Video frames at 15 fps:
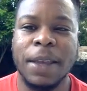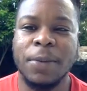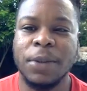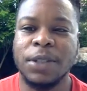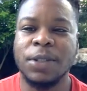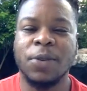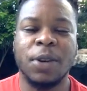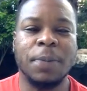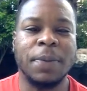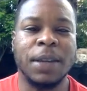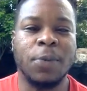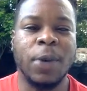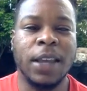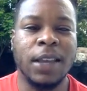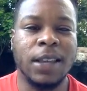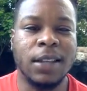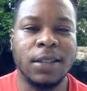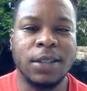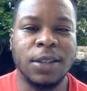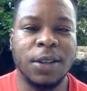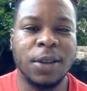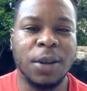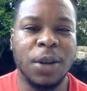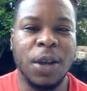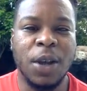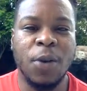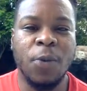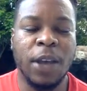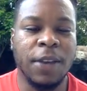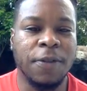which is going to be way easier,
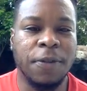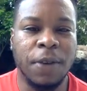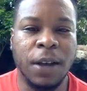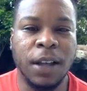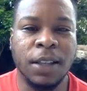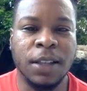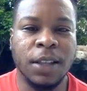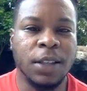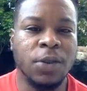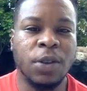way fun.